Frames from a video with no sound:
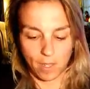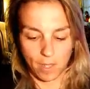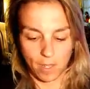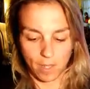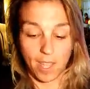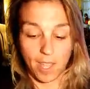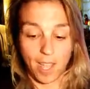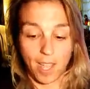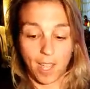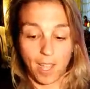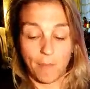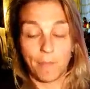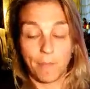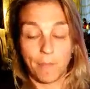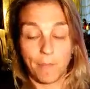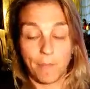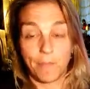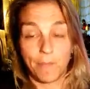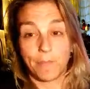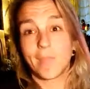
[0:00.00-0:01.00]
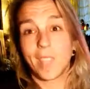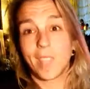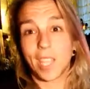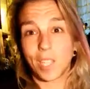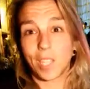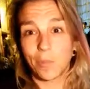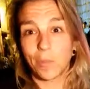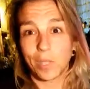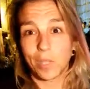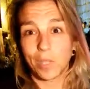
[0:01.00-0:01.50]
that you
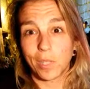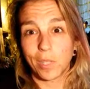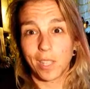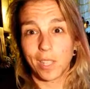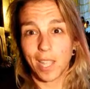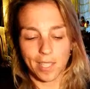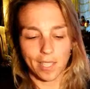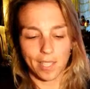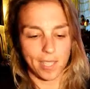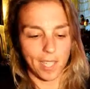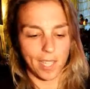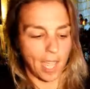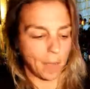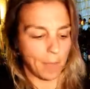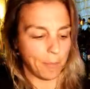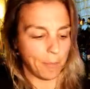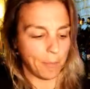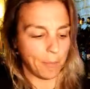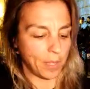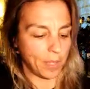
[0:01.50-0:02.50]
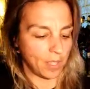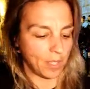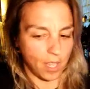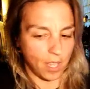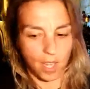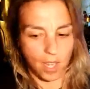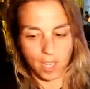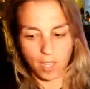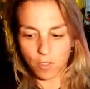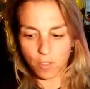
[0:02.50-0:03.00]
would like this to happen so that I
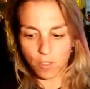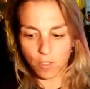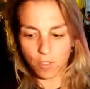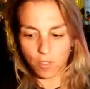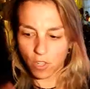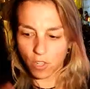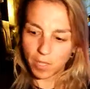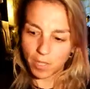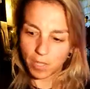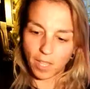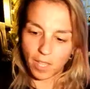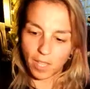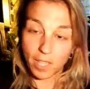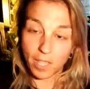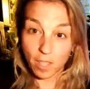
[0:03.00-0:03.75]
can probably, like,